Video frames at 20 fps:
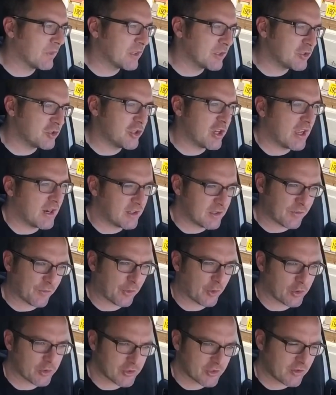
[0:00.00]
the Jetta's
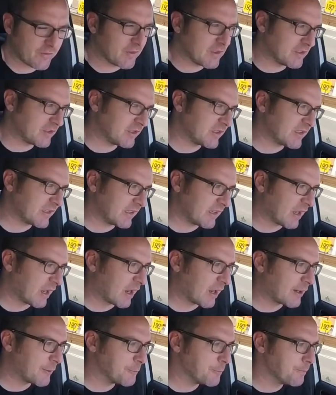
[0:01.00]
version of the
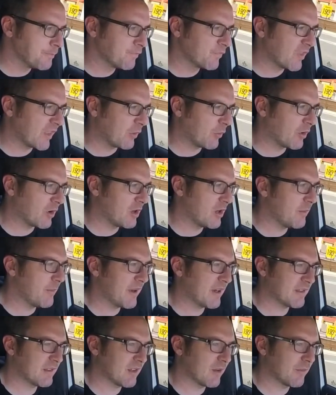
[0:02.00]
GTI. They wanted to
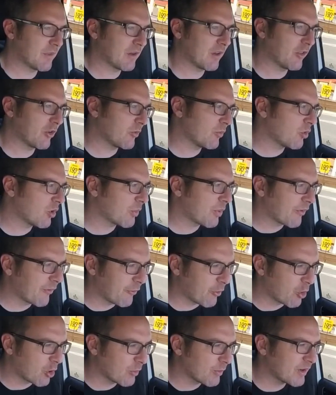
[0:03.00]
make something a little more
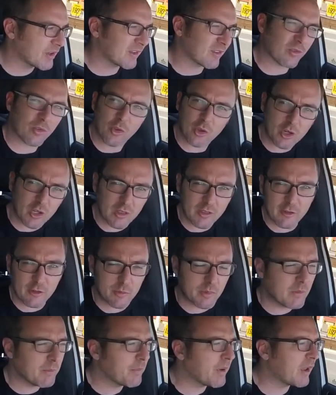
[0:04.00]
performance, look a
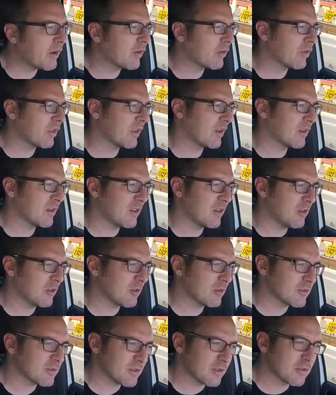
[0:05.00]
little bit better than
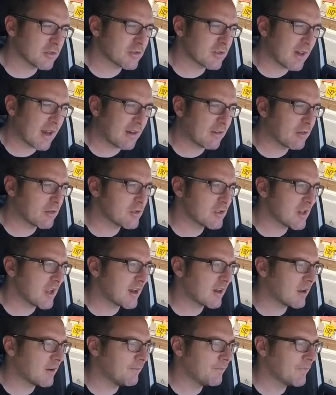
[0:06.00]
your standard
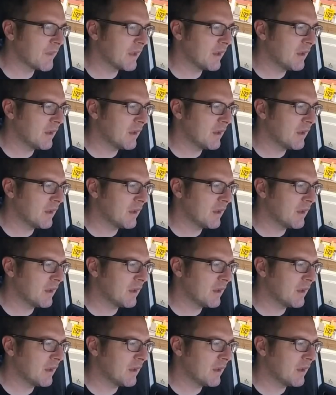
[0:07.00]
Jetta.